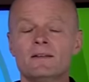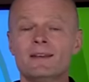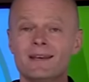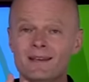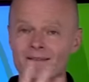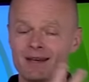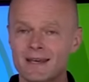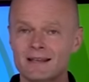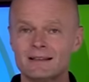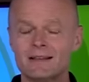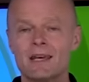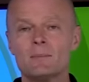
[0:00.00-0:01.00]
they
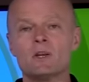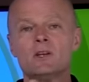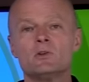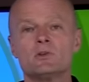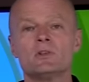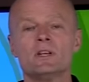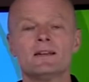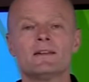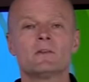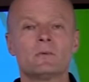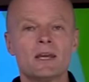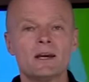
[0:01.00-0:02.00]
claim that you should eat
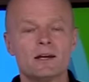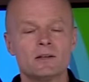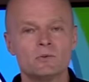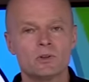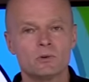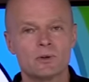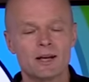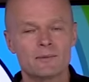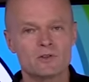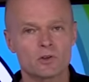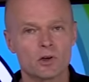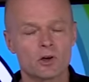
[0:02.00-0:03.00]
300
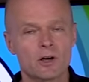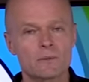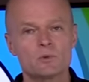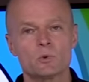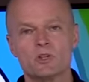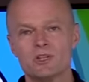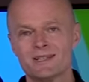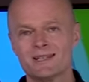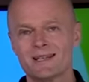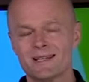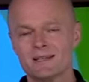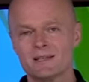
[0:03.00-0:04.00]
grams of carbs, which is
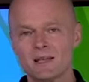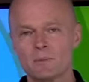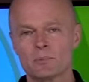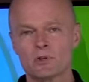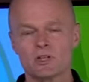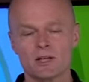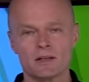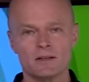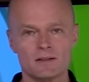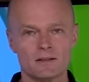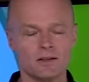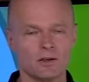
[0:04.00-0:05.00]

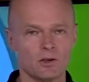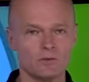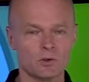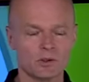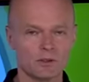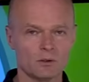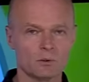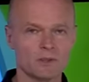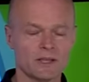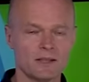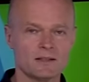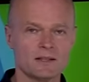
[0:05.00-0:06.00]
60% of your
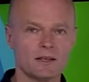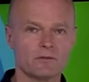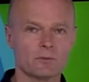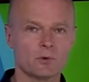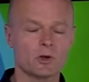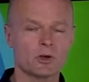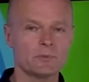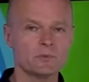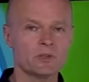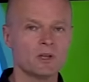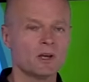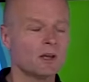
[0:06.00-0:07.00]
caloric intake from carbs.